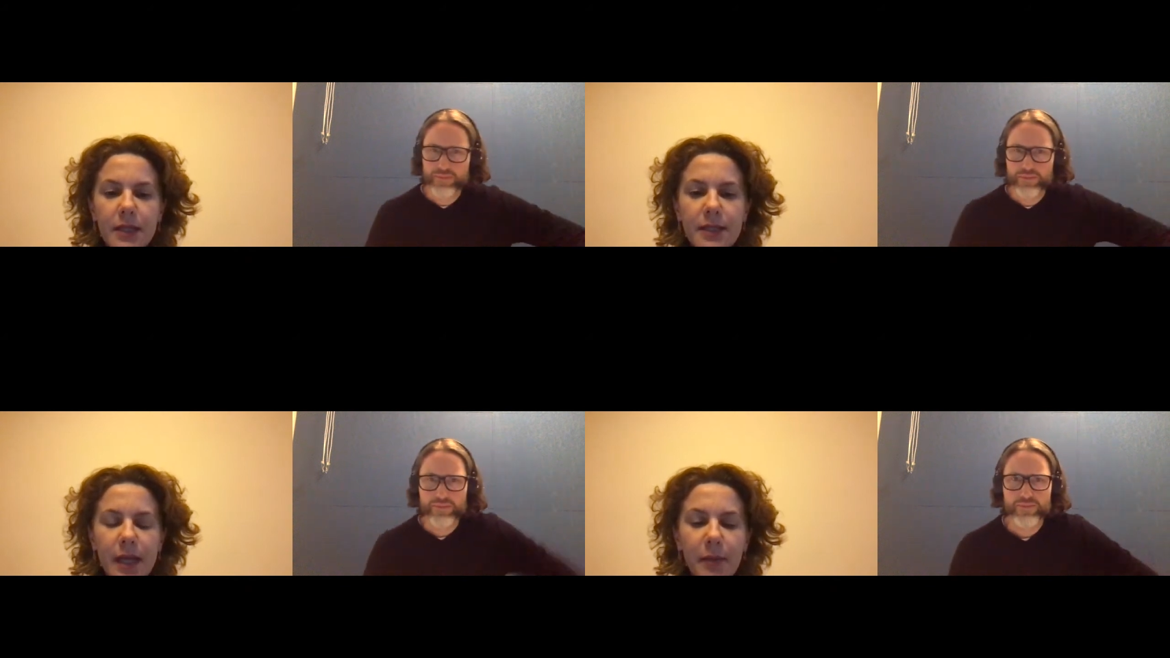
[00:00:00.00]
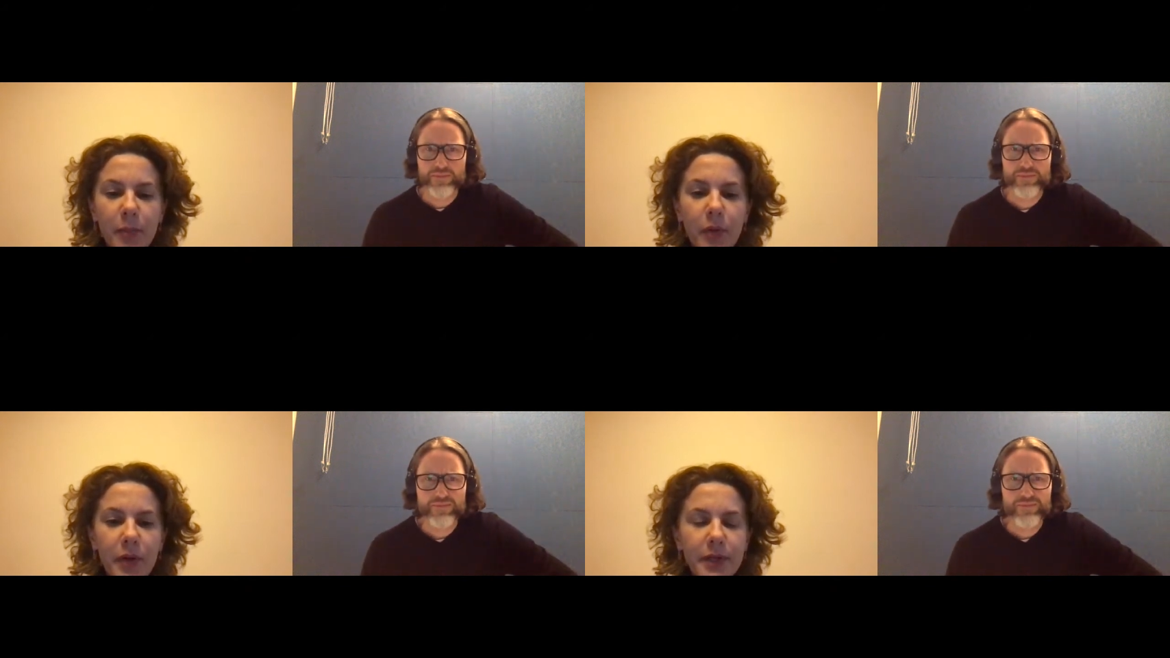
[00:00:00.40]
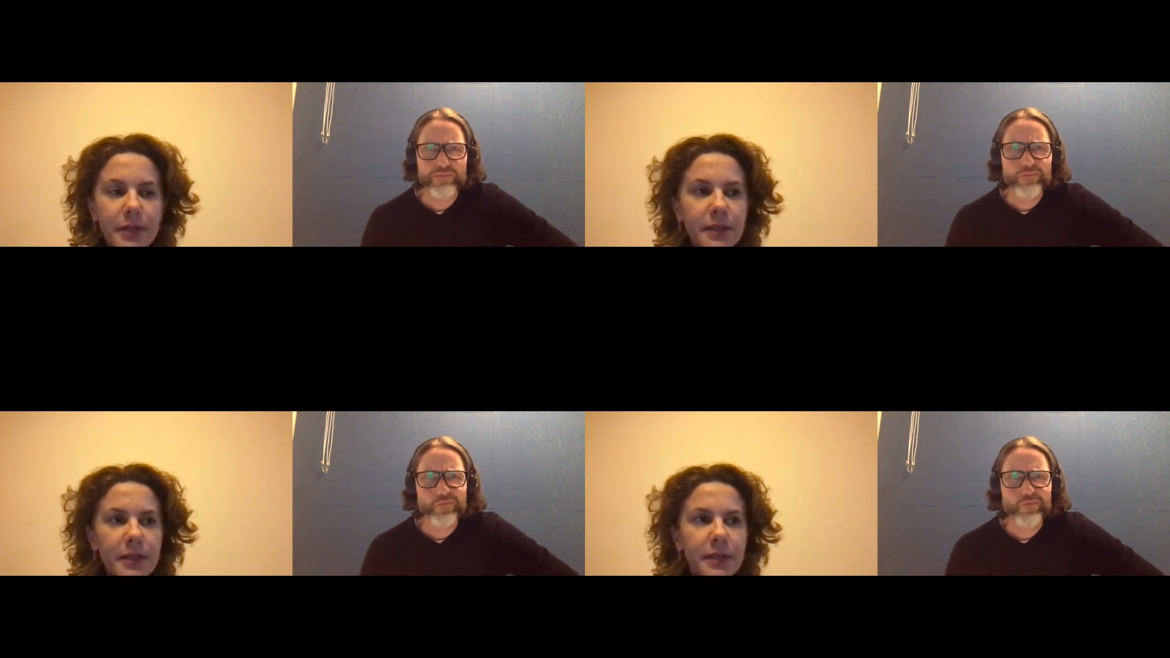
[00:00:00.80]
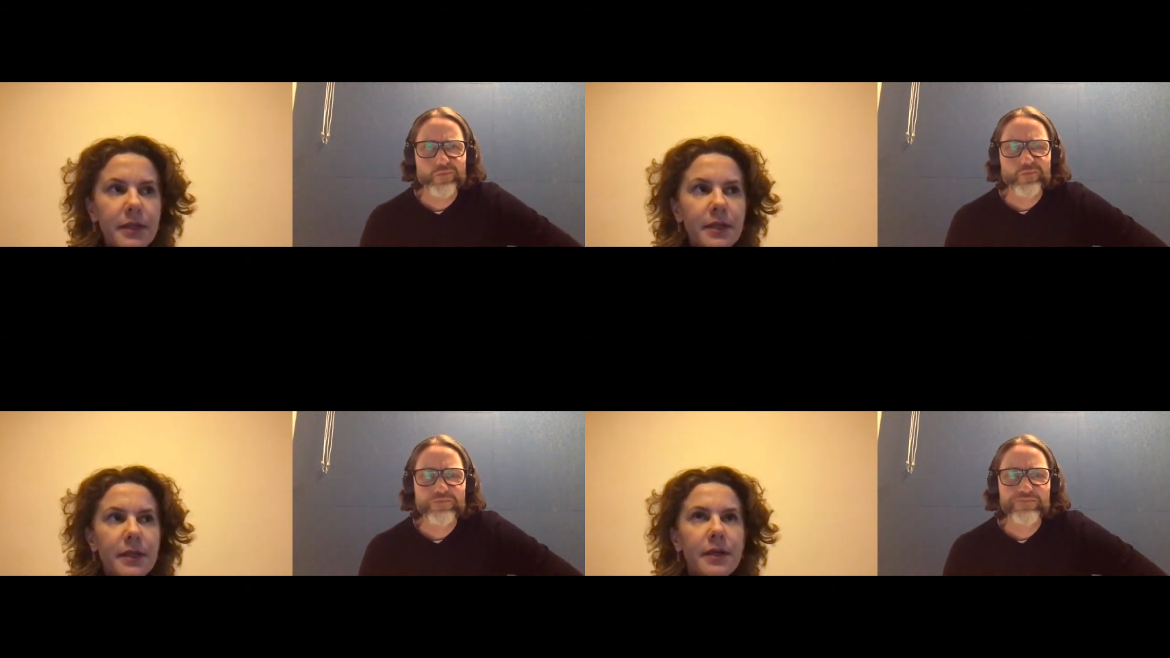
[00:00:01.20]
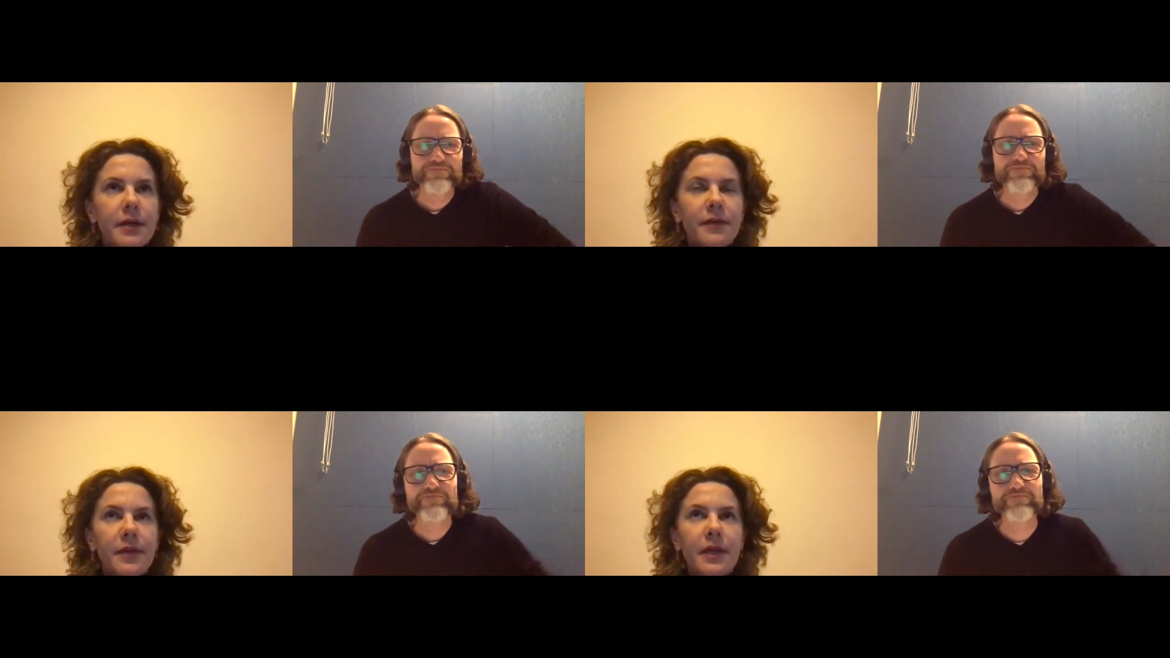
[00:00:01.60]
Speaker 1: at some point,
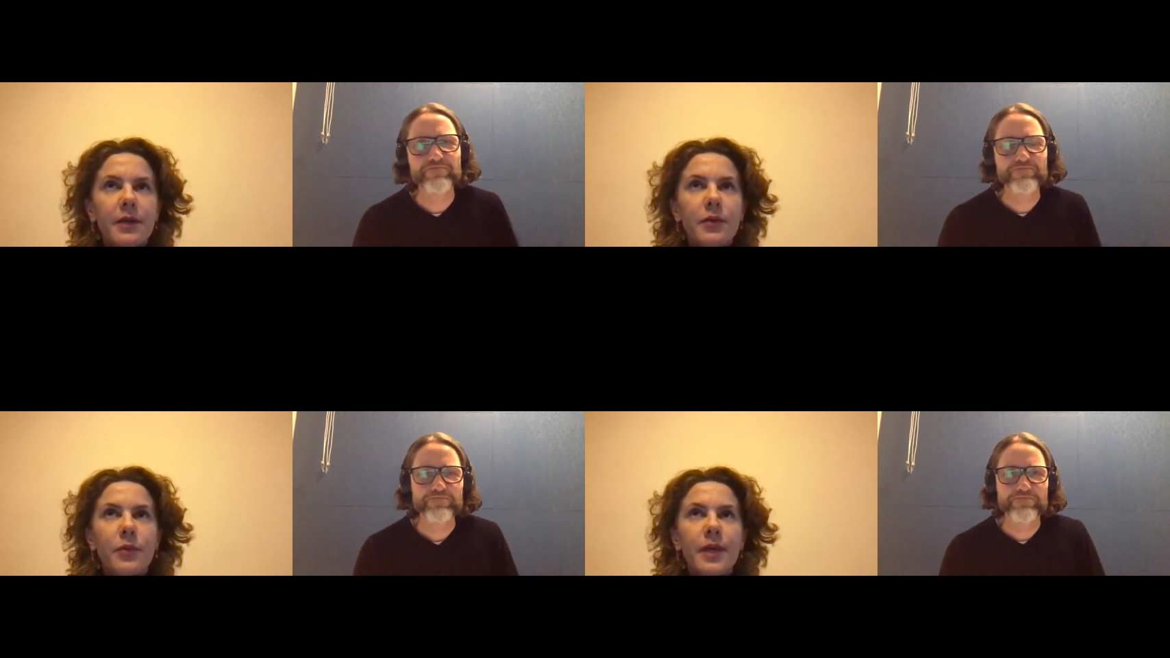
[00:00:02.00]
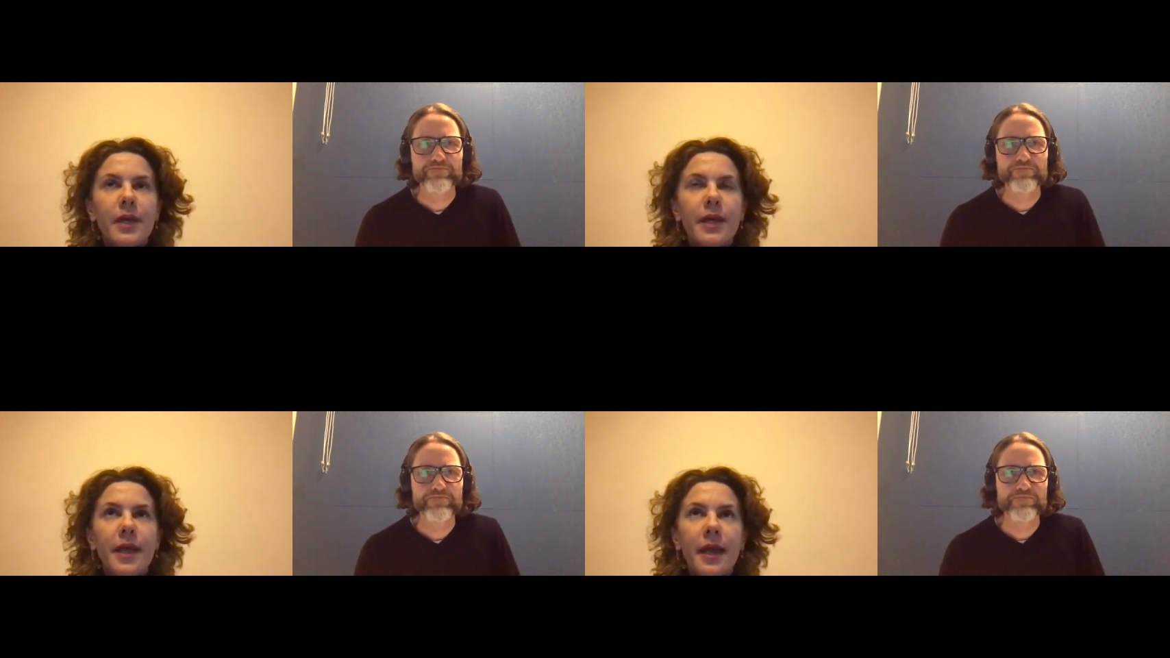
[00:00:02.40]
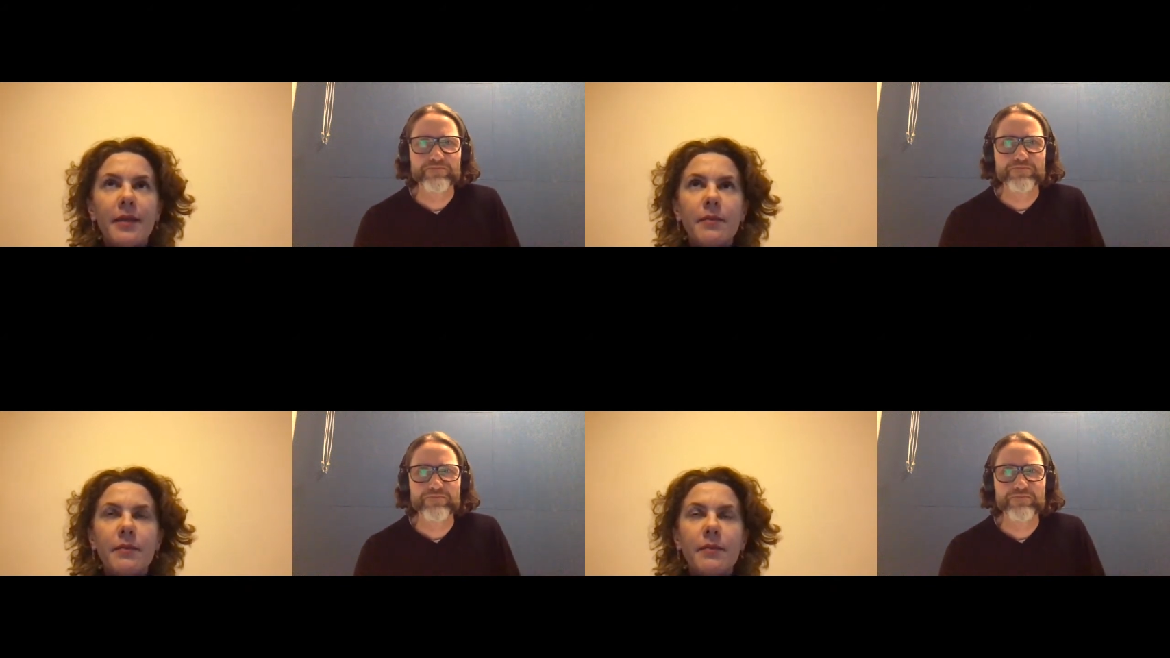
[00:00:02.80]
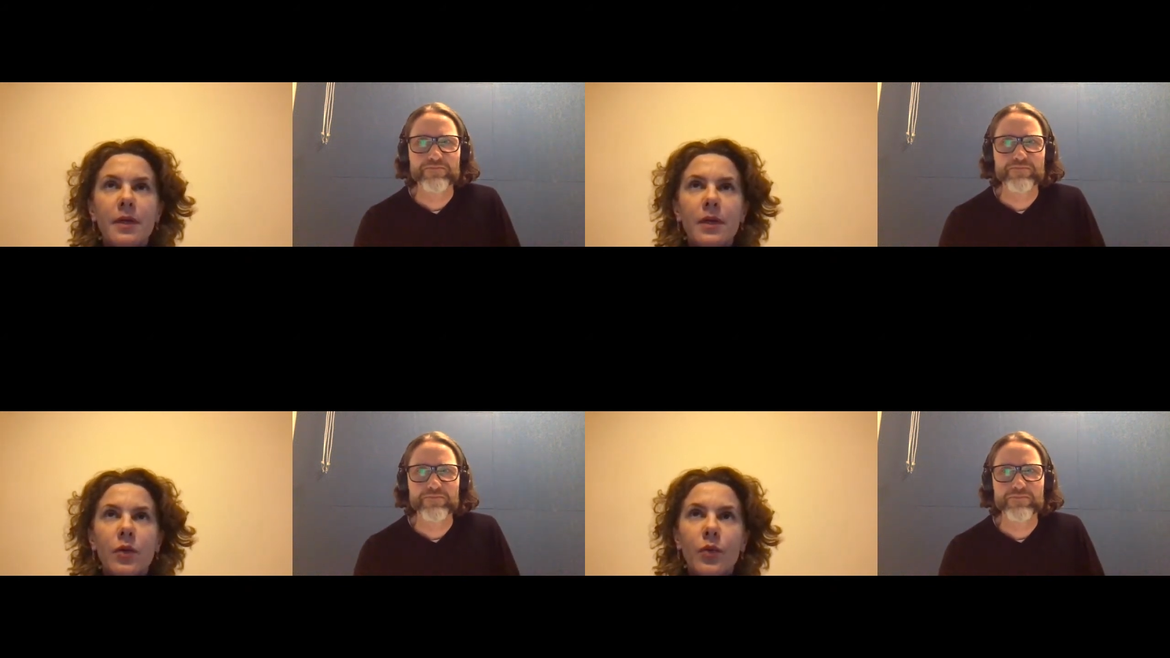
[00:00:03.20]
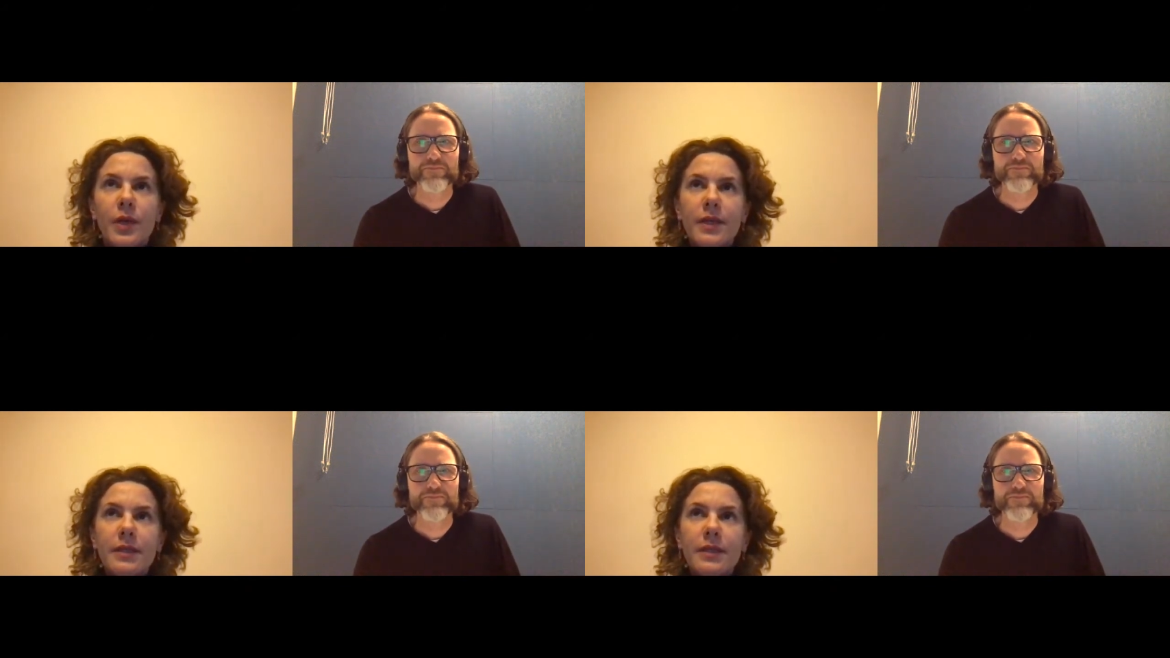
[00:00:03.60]
I think we came with